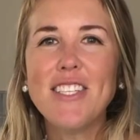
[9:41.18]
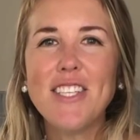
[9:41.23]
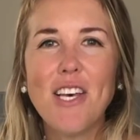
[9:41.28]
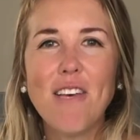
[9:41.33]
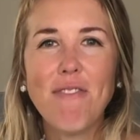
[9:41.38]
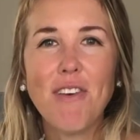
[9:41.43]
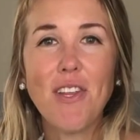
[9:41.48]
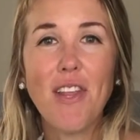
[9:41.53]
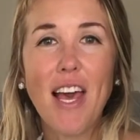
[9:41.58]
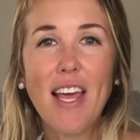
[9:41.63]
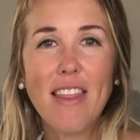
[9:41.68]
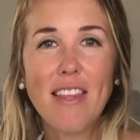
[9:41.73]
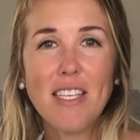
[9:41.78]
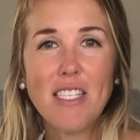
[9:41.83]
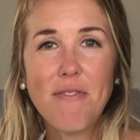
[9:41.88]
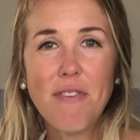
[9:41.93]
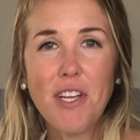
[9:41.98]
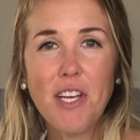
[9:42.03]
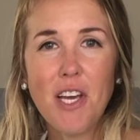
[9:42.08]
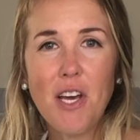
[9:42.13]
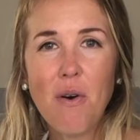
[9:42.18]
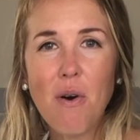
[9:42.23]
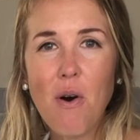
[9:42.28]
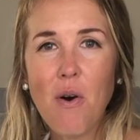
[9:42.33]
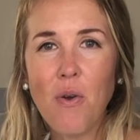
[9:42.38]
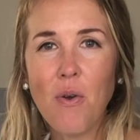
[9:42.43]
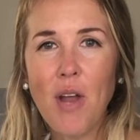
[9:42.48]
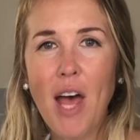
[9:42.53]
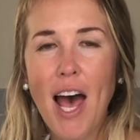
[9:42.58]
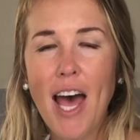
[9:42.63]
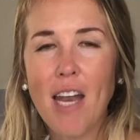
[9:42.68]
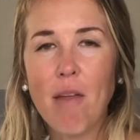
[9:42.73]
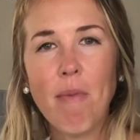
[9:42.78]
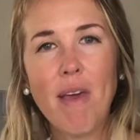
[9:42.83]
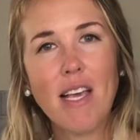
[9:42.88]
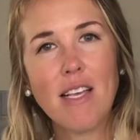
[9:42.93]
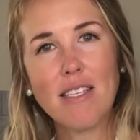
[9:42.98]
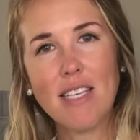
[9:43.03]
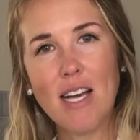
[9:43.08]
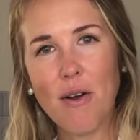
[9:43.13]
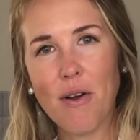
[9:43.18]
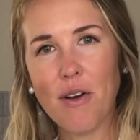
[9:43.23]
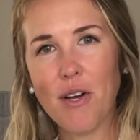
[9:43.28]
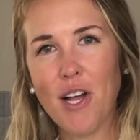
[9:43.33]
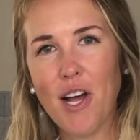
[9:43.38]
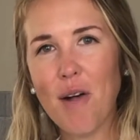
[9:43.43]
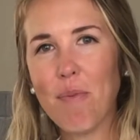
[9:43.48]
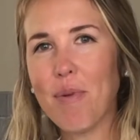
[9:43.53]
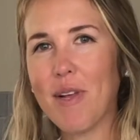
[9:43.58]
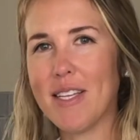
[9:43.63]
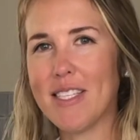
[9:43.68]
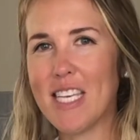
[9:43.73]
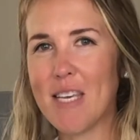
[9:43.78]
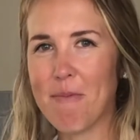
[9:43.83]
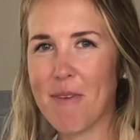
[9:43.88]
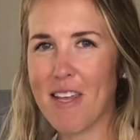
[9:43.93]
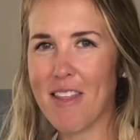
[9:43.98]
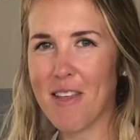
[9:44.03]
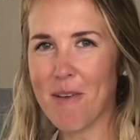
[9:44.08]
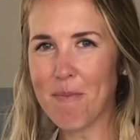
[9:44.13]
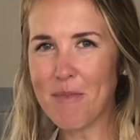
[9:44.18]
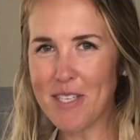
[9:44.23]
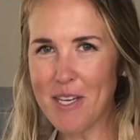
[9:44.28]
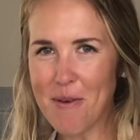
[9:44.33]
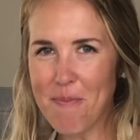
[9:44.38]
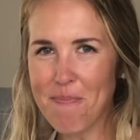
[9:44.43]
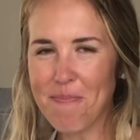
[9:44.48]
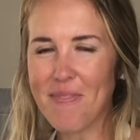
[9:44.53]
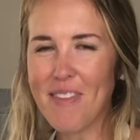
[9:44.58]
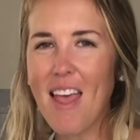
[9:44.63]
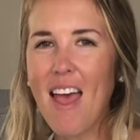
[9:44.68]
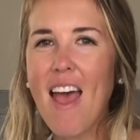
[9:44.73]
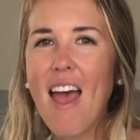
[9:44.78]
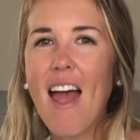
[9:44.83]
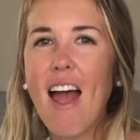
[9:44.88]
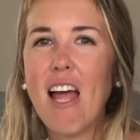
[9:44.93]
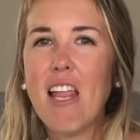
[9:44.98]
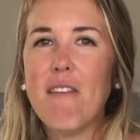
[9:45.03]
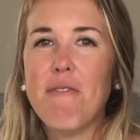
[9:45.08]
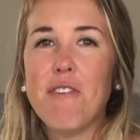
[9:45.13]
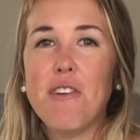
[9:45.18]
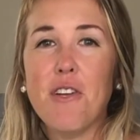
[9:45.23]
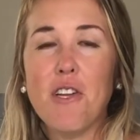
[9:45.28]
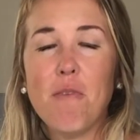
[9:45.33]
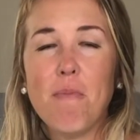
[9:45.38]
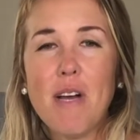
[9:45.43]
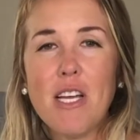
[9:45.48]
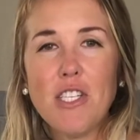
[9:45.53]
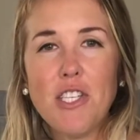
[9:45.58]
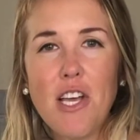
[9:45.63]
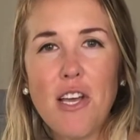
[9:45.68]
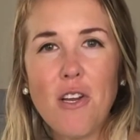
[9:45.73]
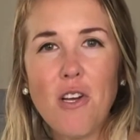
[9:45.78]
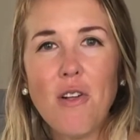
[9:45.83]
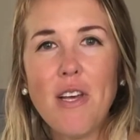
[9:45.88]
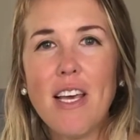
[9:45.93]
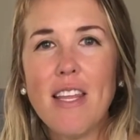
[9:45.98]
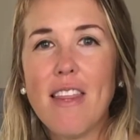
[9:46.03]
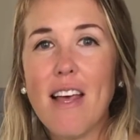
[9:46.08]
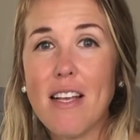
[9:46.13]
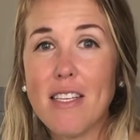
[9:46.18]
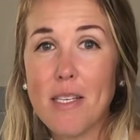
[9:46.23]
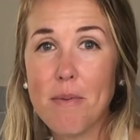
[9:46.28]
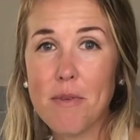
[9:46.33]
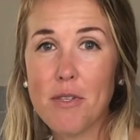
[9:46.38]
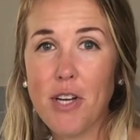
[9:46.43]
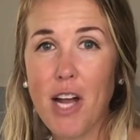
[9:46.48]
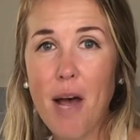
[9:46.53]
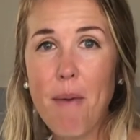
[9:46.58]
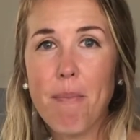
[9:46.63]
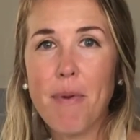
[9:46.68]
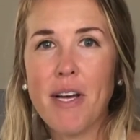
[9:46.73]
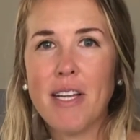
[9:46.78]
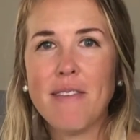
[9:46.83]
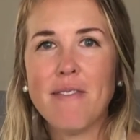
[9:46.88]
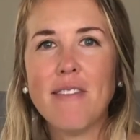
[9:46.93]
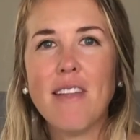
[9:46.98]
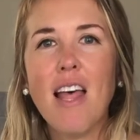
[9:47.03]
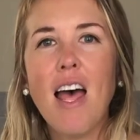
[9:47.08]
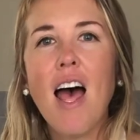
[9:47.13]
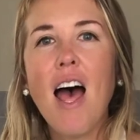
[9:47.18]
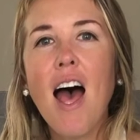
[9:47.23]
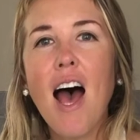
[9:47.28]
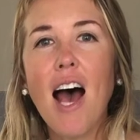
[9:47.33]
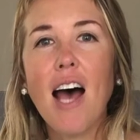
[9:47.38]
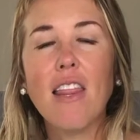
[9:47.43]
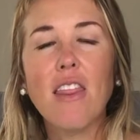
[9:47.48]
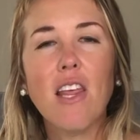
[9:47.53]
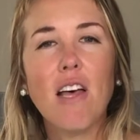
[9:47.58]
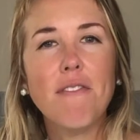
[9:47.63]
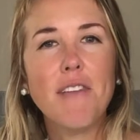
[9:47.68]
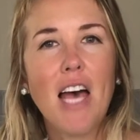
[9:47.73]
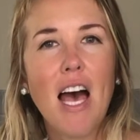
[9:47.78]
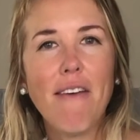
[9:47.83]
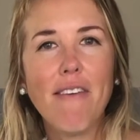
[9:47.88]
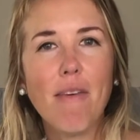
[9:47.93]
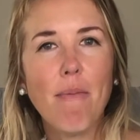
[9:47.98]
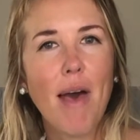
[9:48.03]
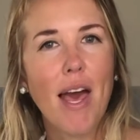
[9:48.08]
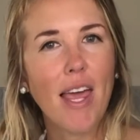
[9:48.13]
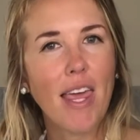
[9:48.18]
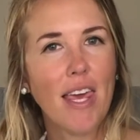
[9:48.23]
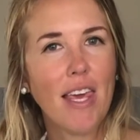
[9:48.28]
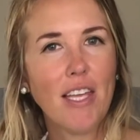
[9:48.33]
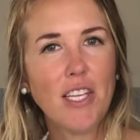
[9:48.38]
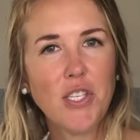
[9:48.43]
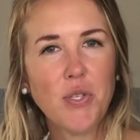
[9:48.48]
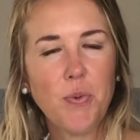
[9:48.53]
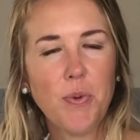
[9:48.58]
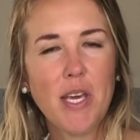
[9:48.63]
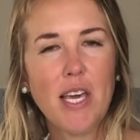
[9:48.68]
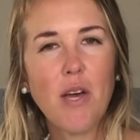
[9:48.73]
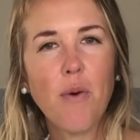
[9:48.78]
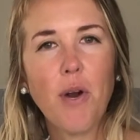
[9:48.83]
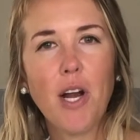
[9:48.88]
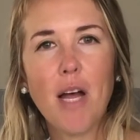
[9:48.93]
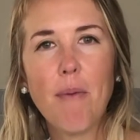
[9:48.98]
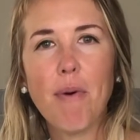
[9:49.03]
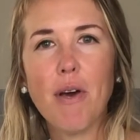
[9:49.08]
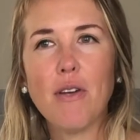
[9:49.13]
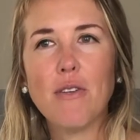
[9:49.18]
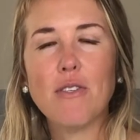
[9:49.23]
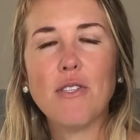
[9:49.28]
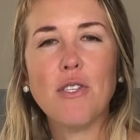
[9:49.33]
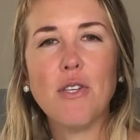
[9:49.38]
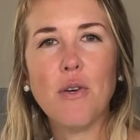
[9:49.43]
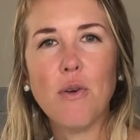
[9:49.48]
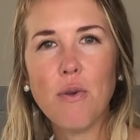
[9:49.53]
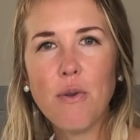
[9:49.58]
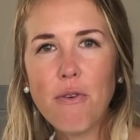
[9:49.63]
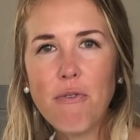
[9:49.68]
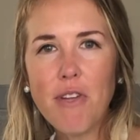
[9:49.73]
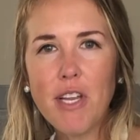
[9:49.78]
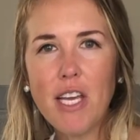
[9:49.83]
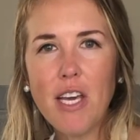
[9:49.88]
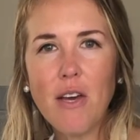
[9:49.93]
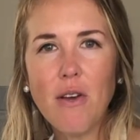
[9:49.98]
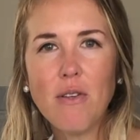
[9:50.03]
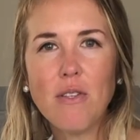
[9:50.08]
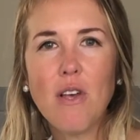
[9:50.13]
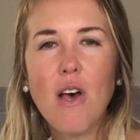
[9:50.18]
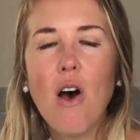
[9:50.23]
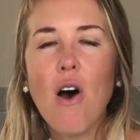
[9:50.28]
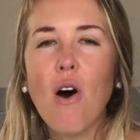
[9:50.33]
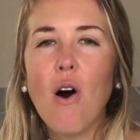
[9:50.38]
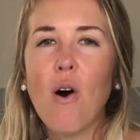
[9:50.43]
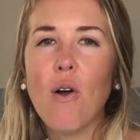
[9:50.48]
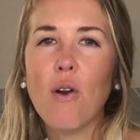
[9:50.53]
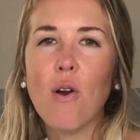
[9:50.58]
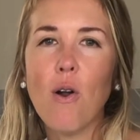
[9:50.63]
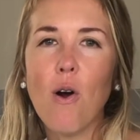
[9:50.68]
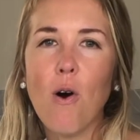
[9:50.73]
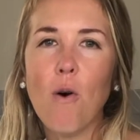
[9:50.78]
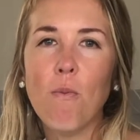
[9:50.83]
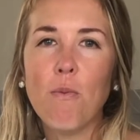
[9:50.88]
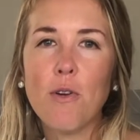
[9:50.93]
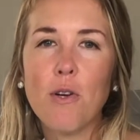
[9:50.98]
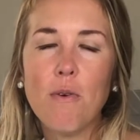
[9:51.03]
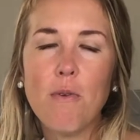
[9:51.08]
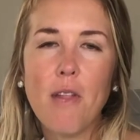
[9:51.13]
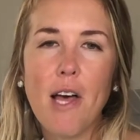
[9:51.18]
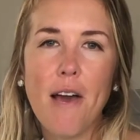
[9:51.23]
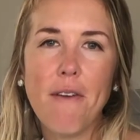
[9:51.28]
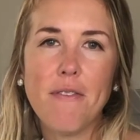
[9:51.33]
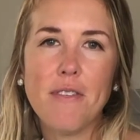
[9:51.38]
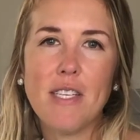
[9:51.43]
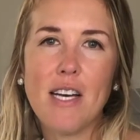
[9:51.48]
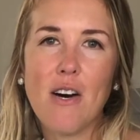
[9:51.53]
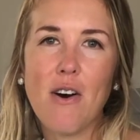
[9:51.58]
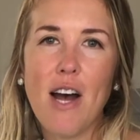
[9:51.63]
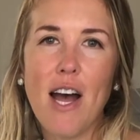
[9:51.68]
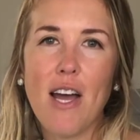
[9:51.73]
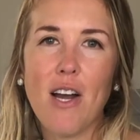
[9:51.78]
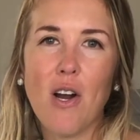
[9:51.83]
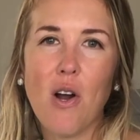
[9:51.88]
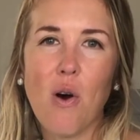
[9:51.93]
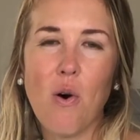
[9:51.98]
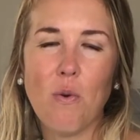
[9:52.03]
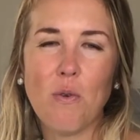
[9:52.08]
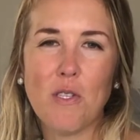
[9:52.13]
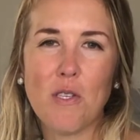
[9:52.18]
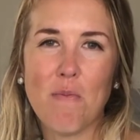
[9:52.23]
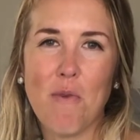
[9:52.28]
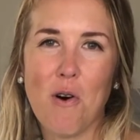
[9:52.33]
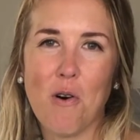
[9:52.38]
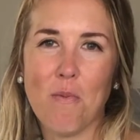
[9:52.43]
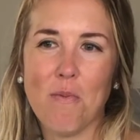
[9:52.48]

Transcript: So if you like this video on how to make sauerkraut, please give me a thumbs up. And if you're new to my channel, hit that subscribe button. I'd love to have you back each week where I post two new videos on our homegrown lifestyle at our wholesome